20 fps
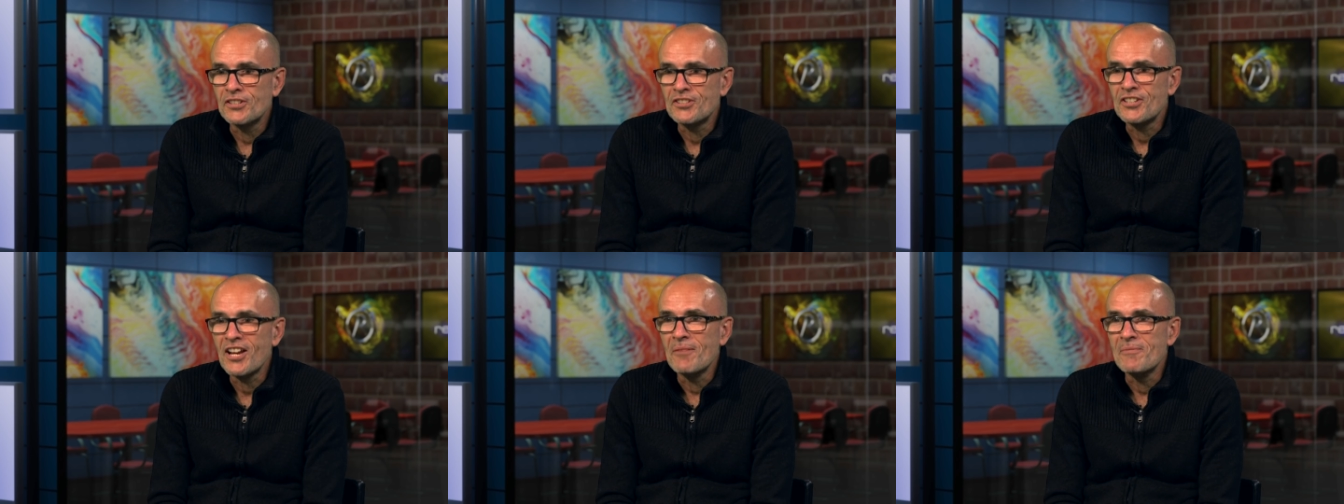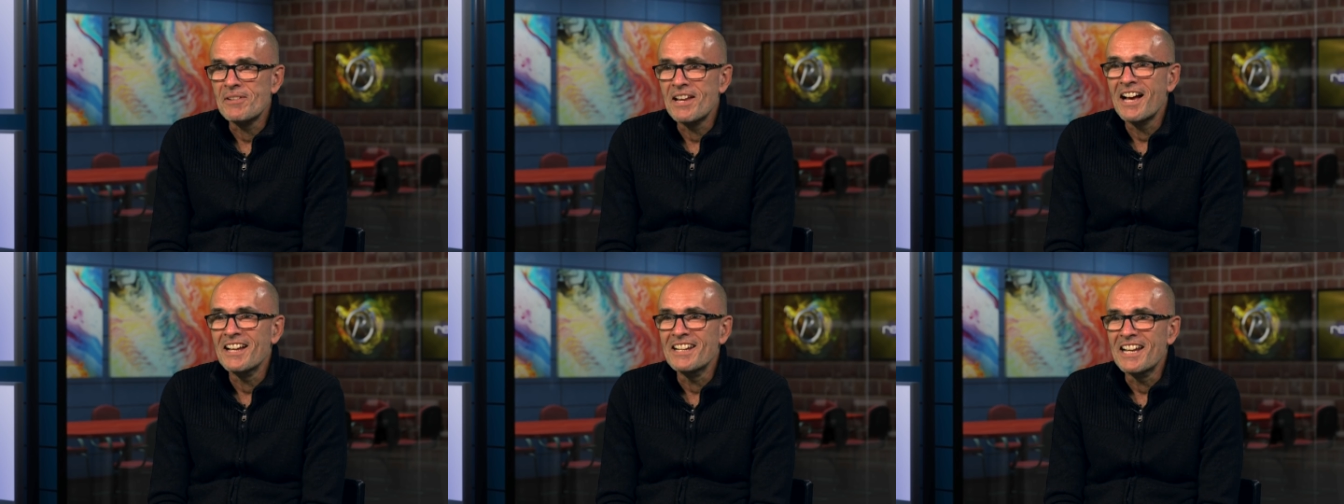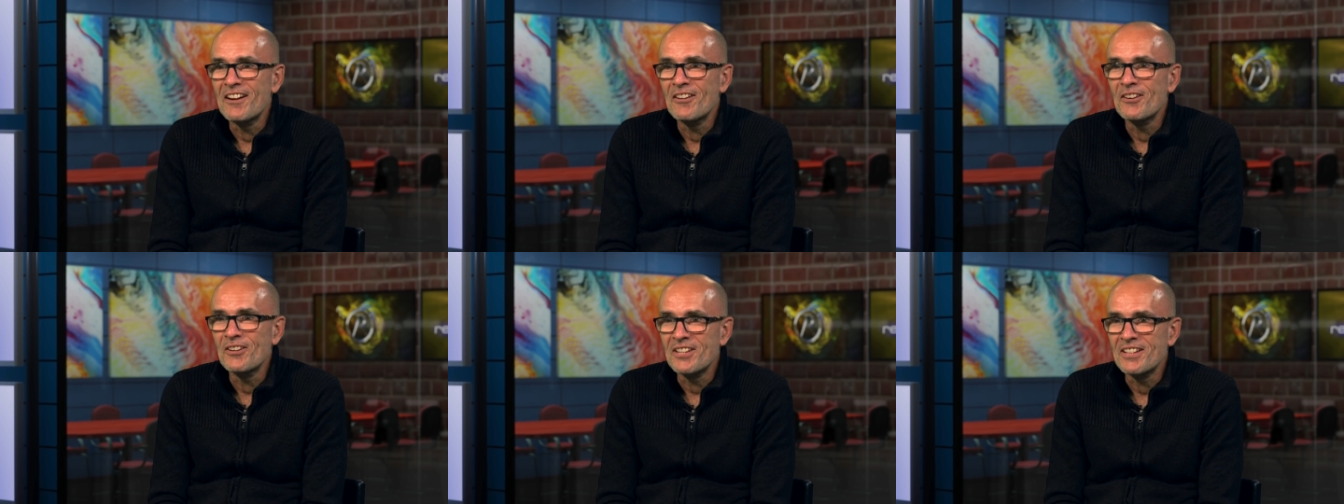we, are
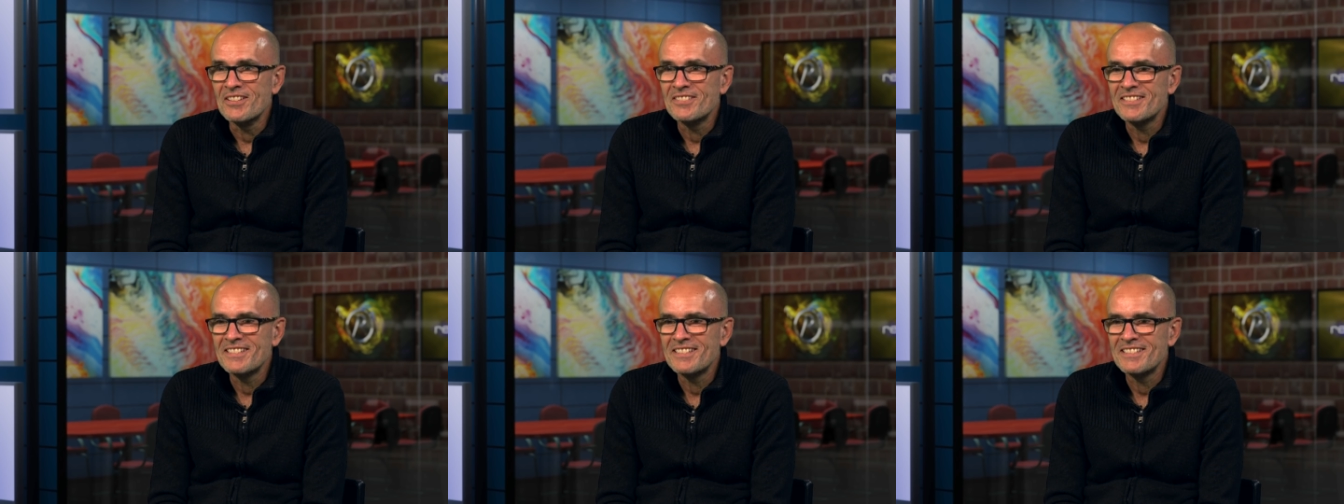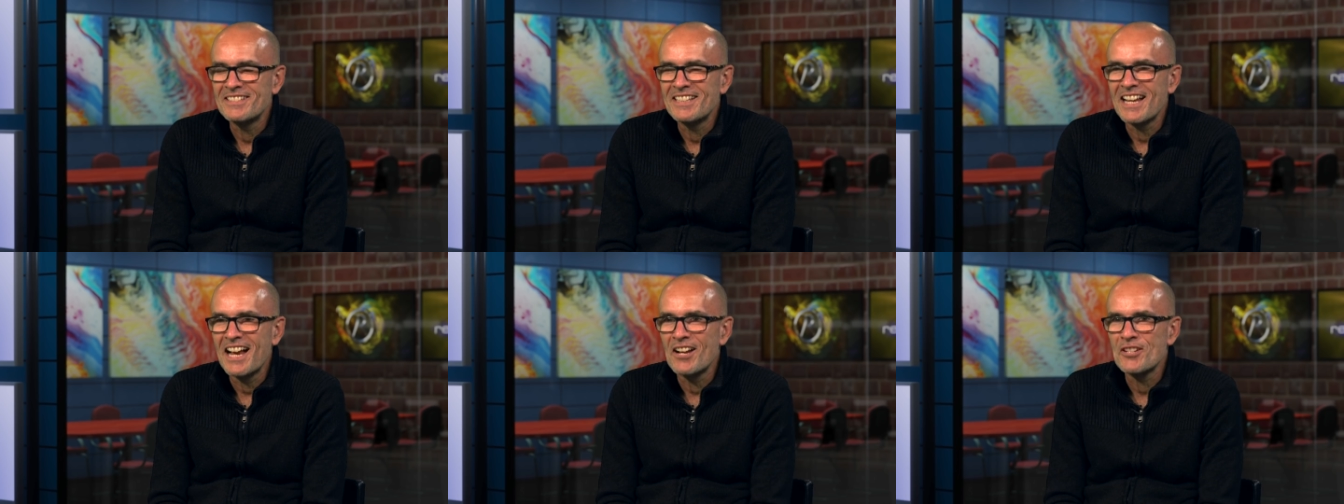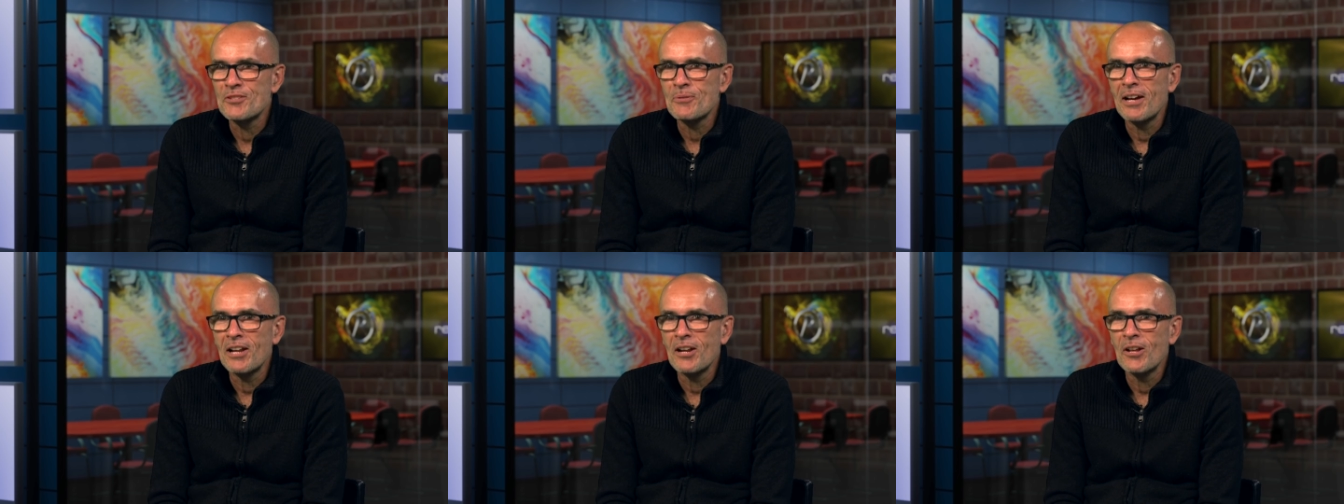running, we're running down we're
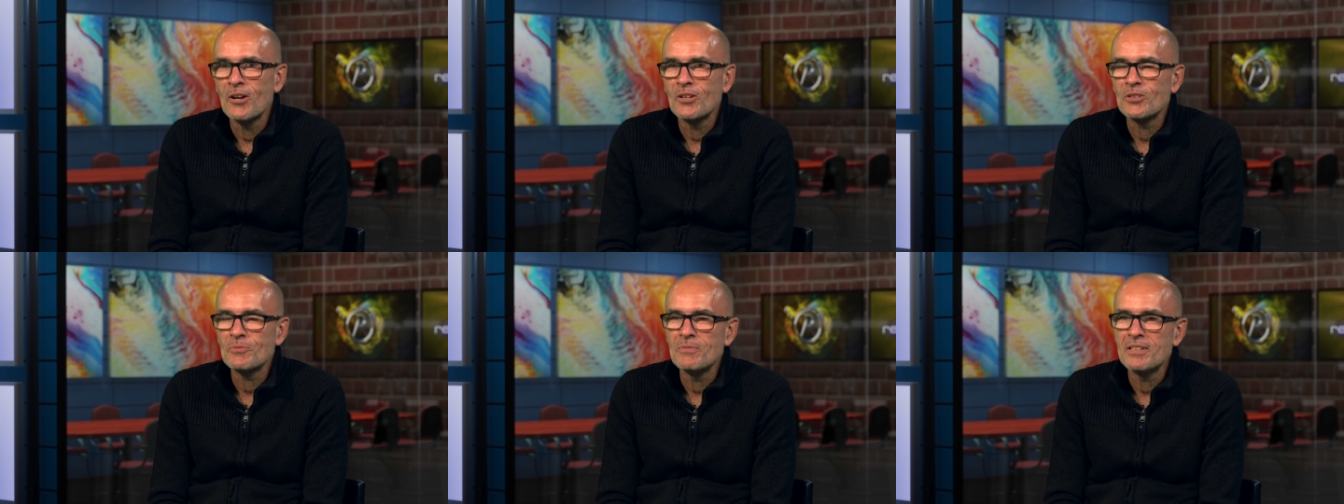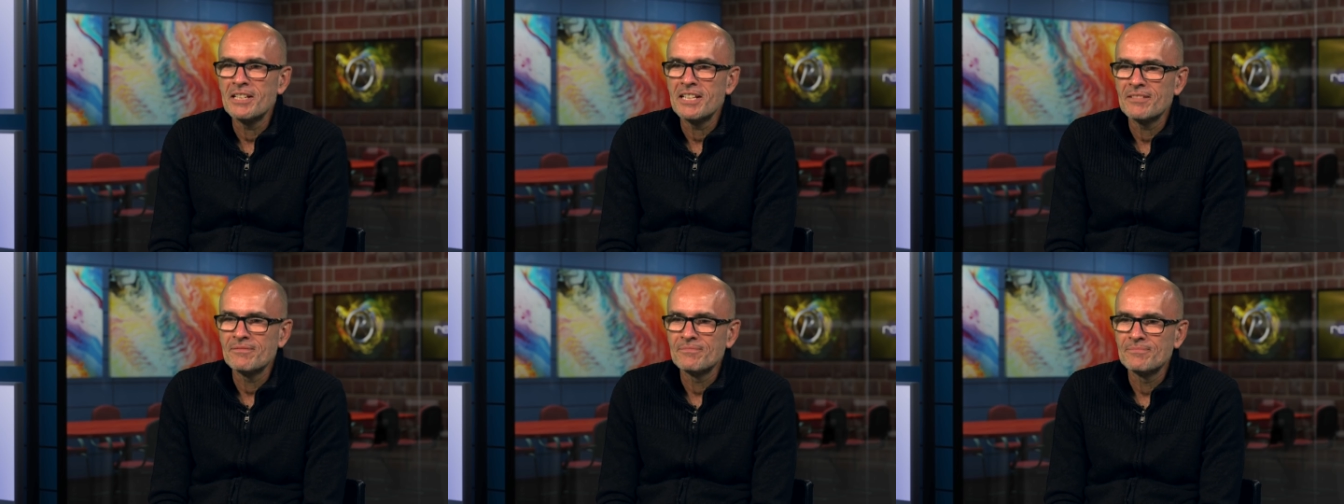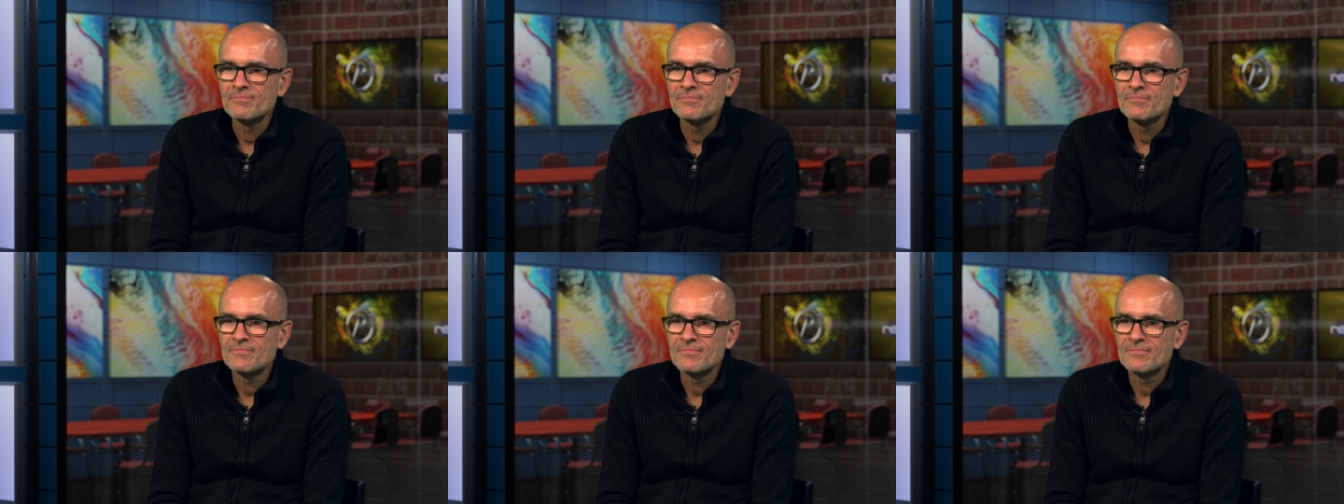to our last minute. We're
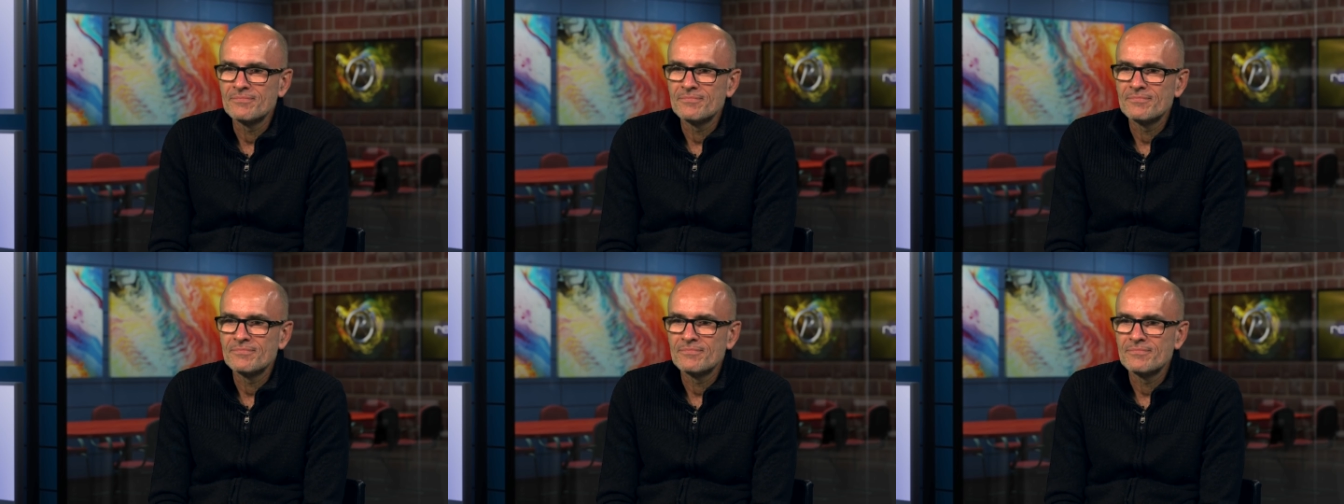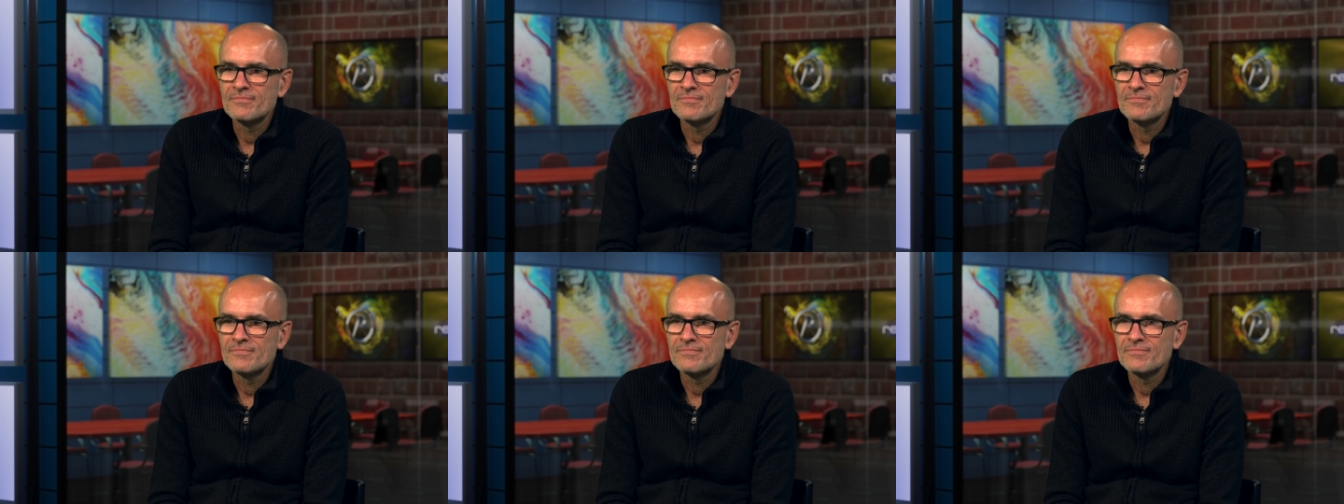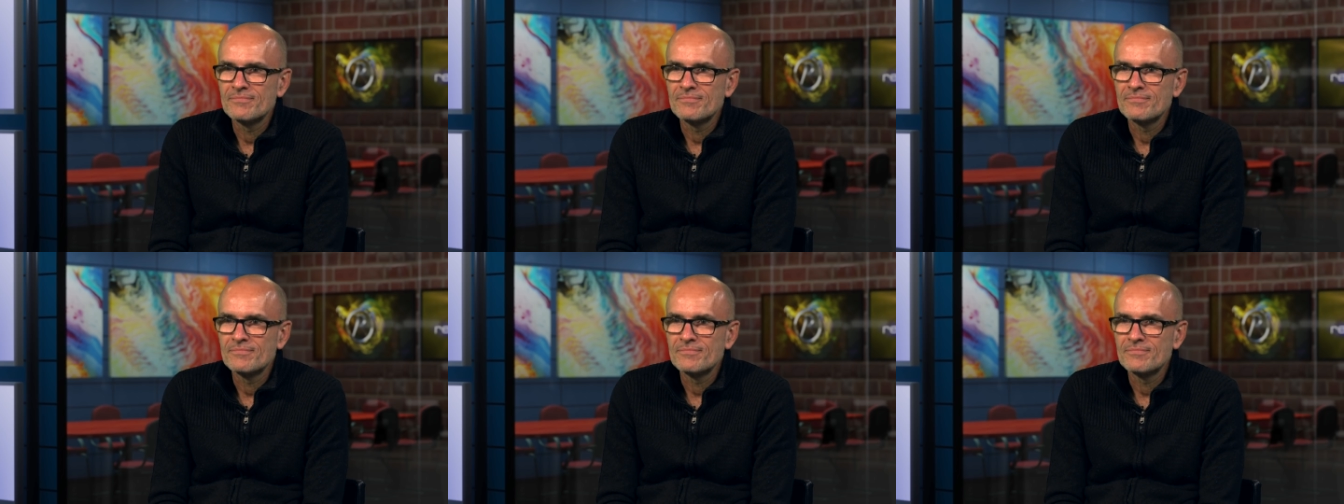running down a